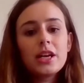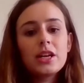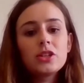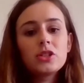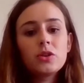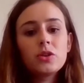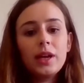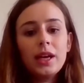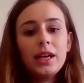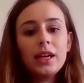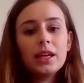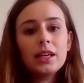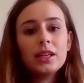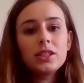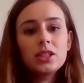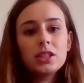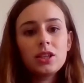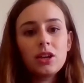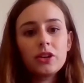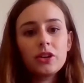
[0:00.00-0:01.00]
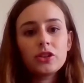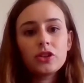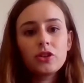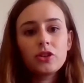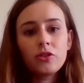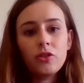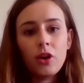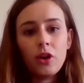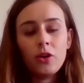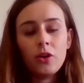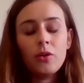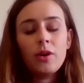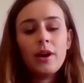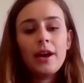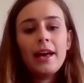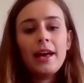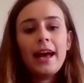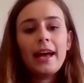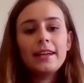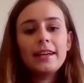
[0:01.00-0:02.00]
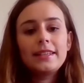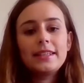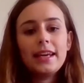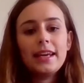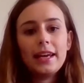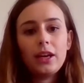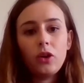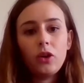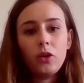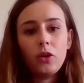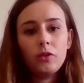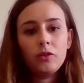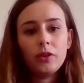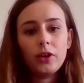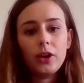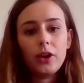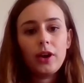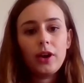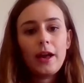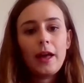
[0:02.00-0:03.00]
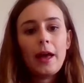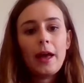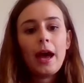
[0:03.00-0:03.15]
So it can start to grow and take over.